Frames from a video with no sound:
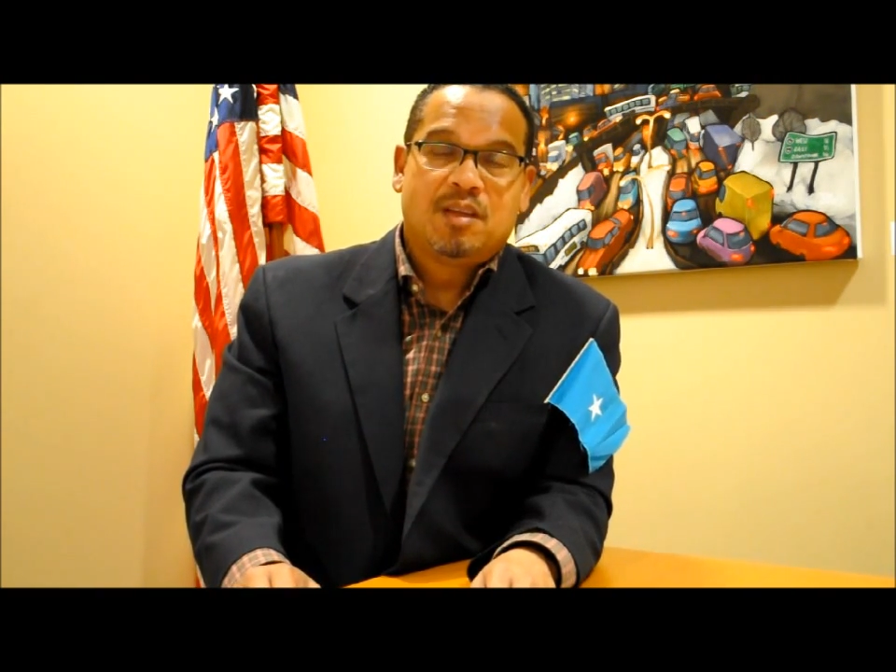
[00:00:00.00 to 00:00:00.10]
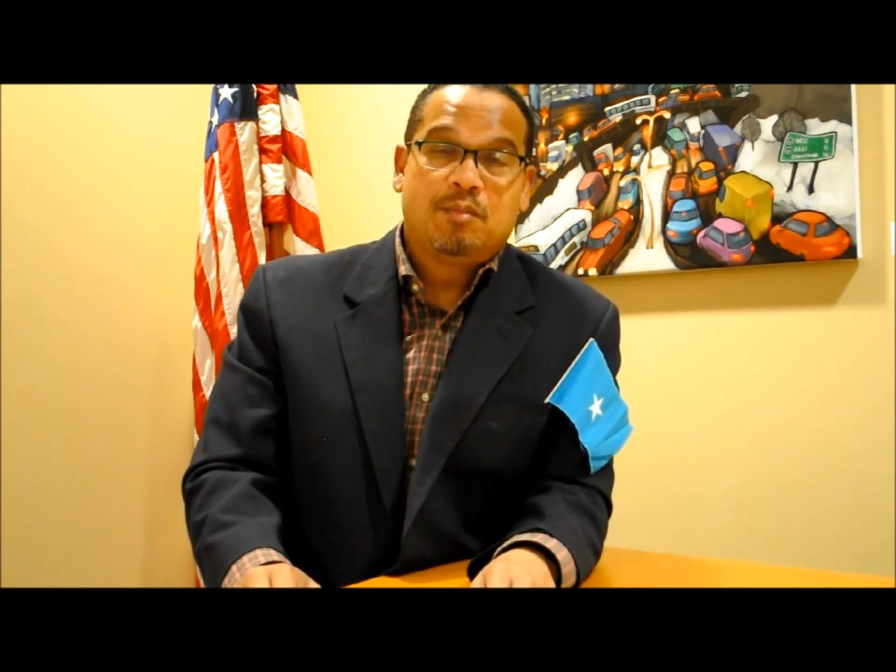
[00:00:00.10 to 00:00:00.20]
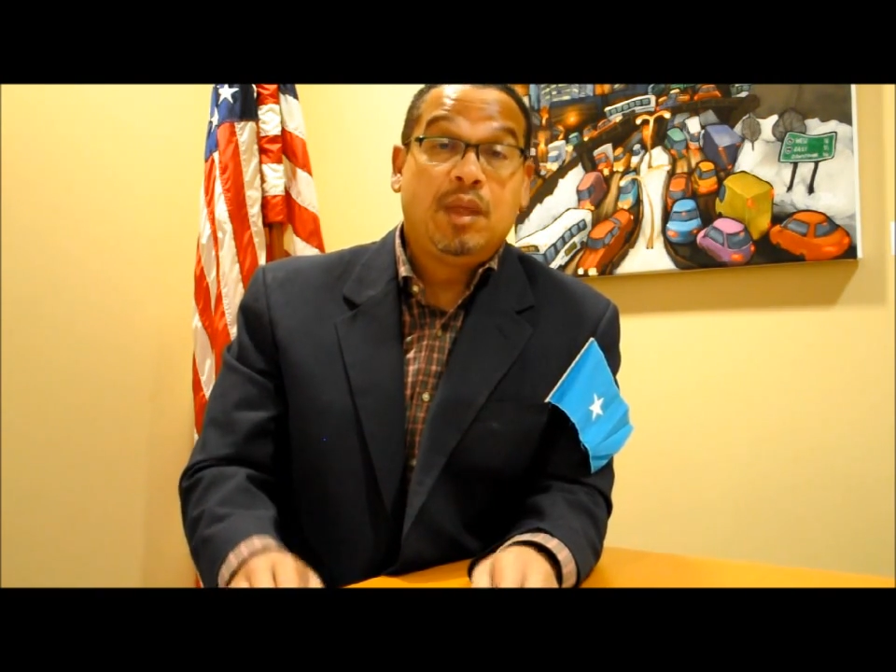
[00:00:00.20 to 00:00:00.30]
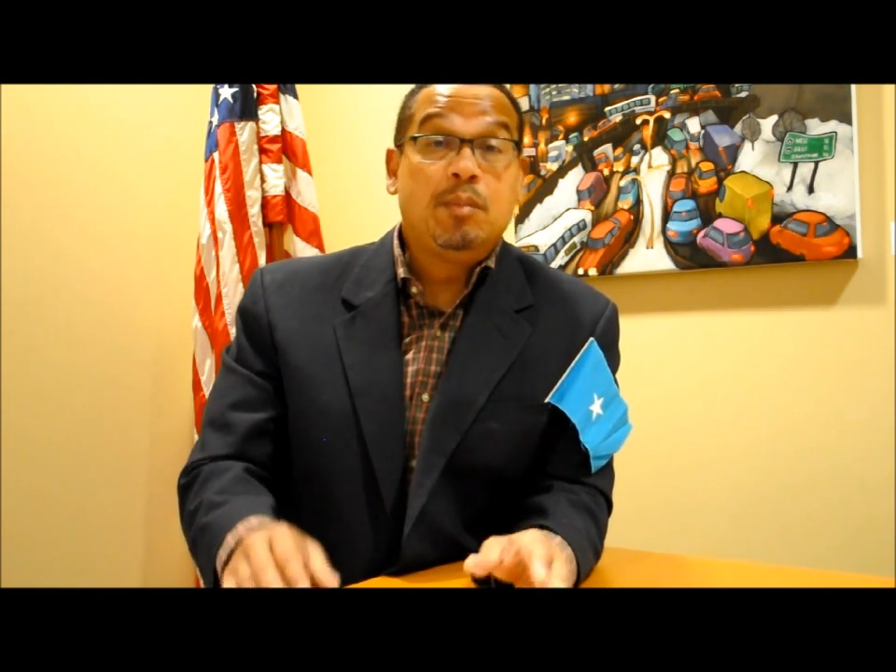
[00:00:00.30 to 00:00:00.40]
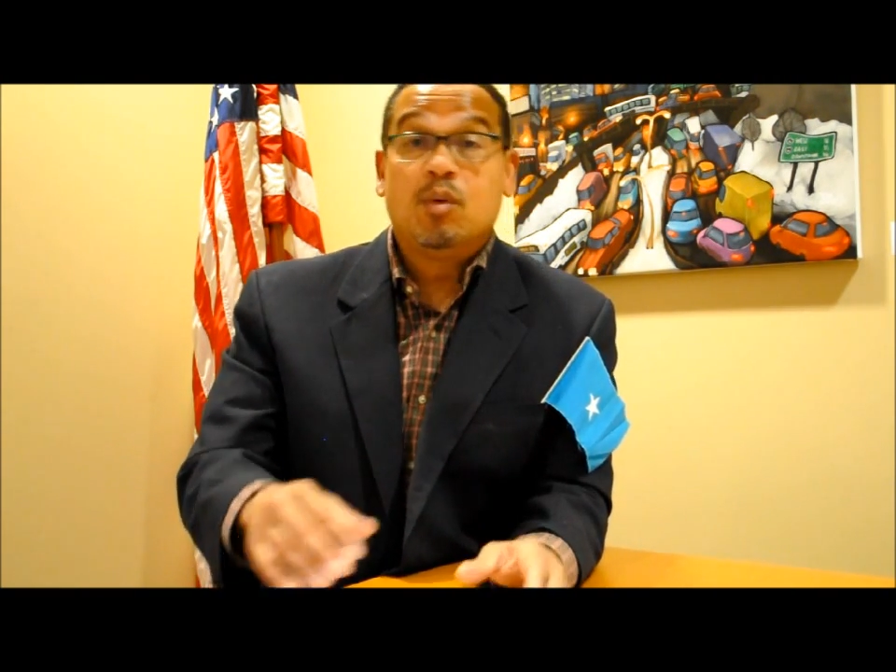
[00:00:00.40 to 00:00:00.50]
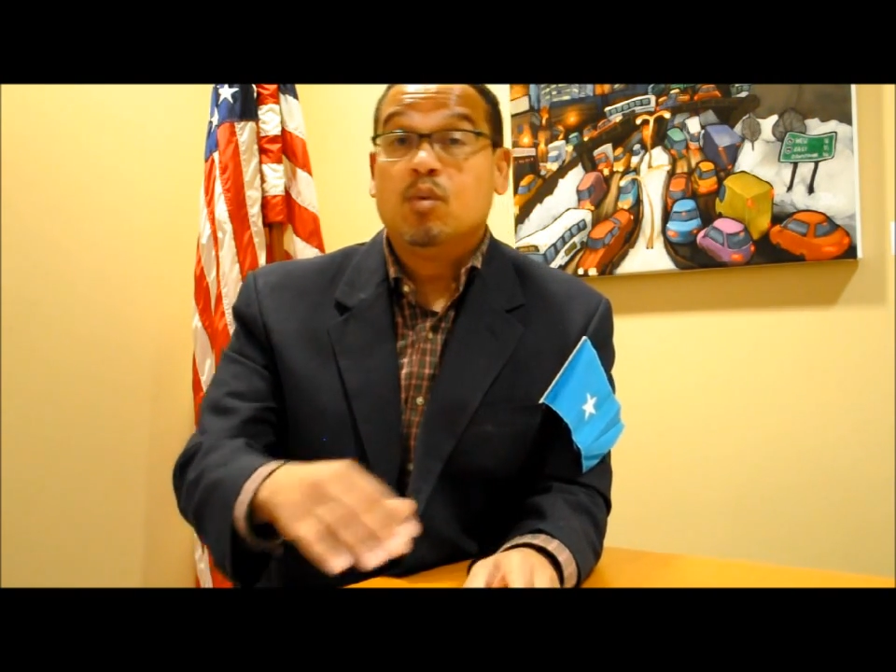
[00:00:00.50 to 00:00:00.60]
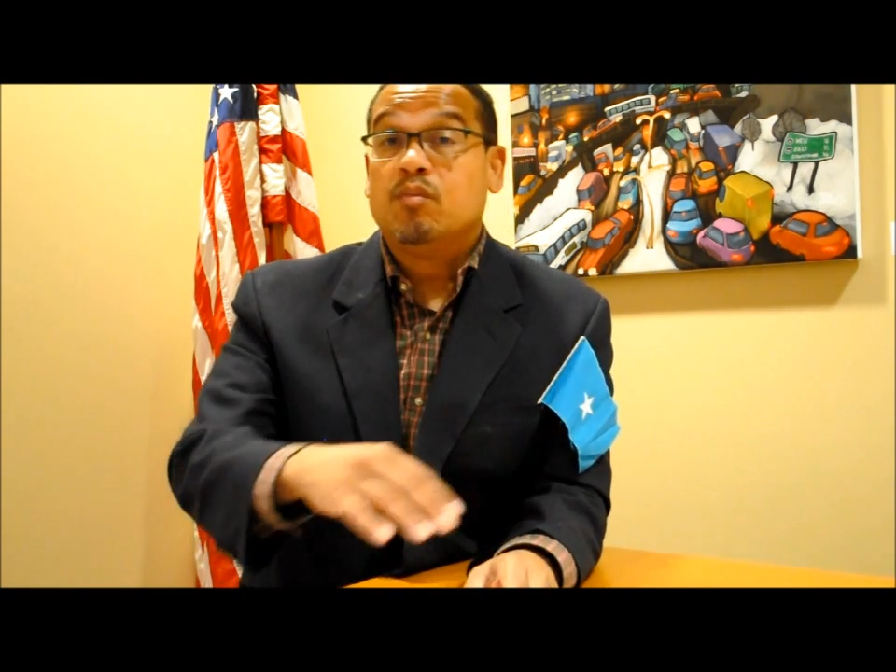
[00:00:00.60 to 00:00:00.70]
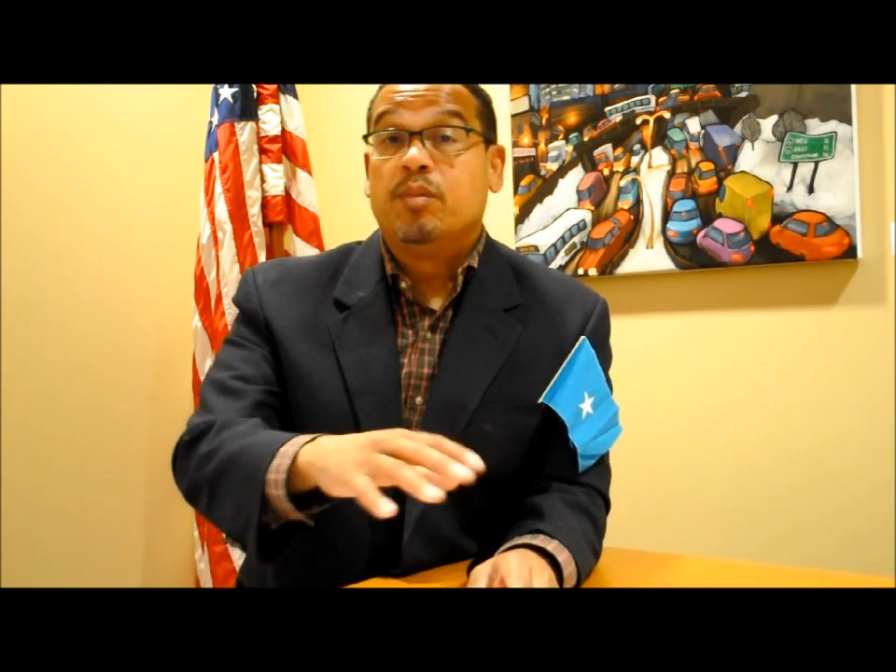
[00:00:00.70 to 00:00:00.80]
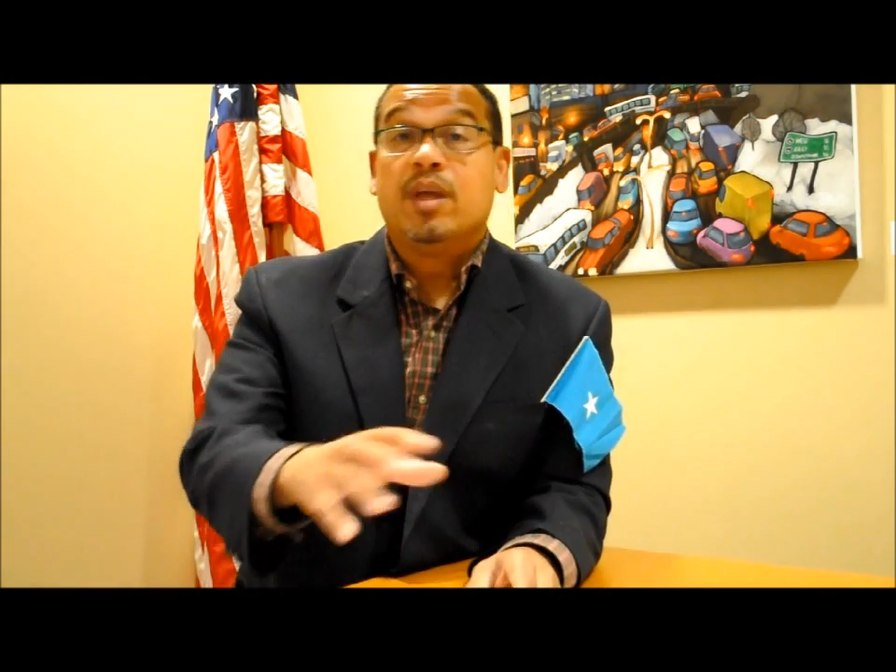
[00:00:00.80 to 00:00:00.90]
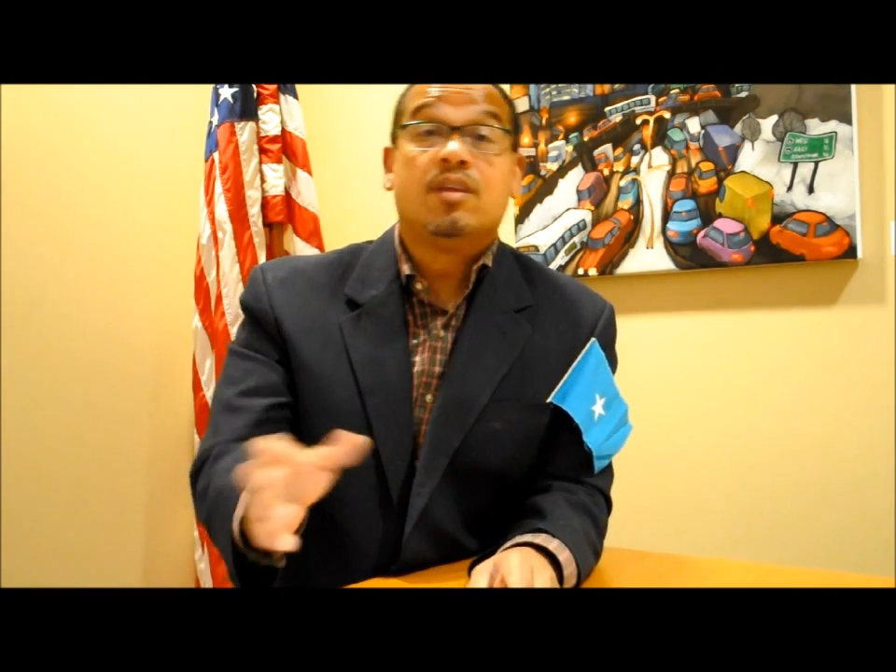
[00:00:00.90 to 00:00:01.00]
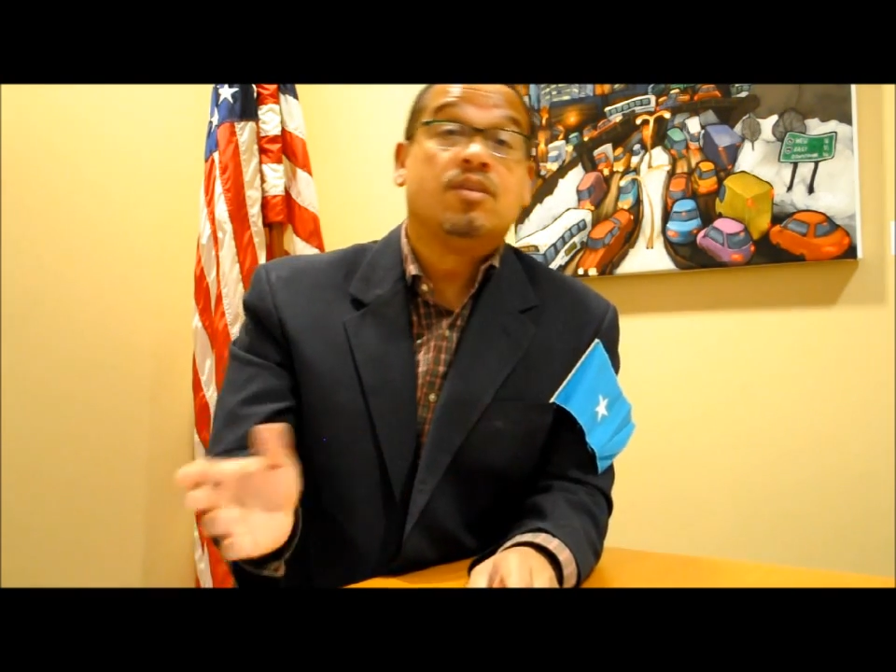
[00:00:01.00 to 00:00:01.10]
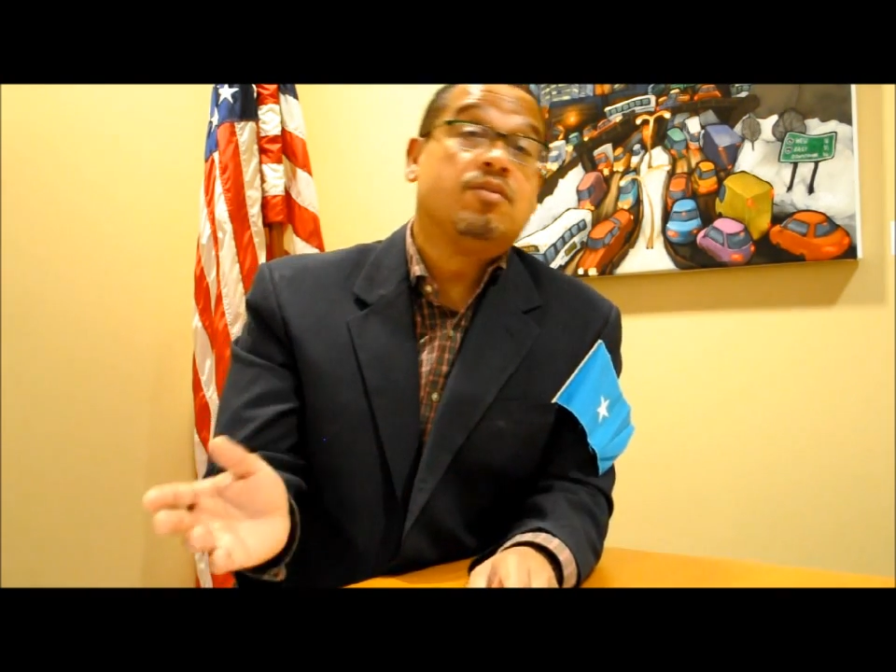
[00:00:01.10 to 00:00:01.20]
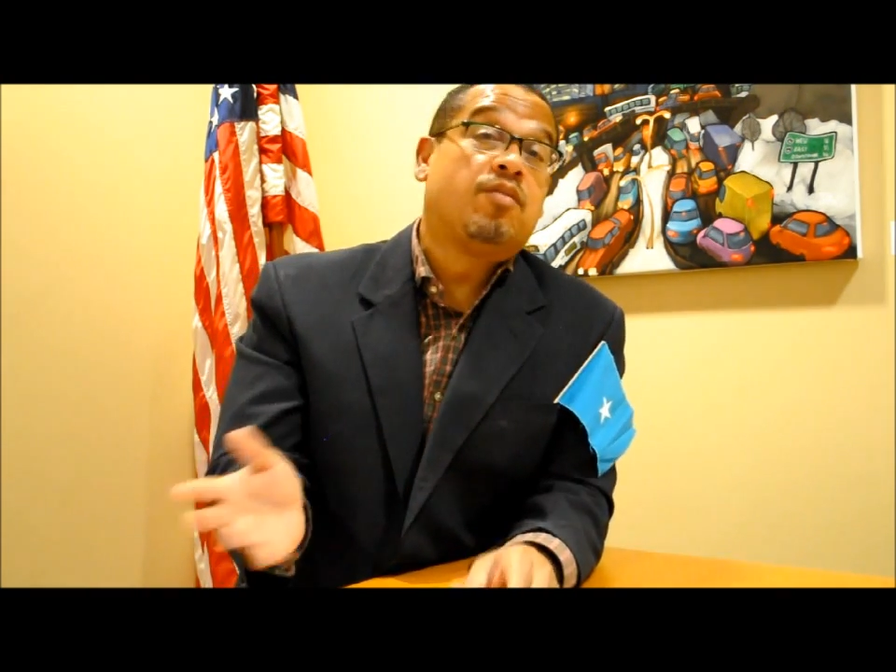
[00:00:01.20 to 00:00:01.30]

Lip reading: People who've been in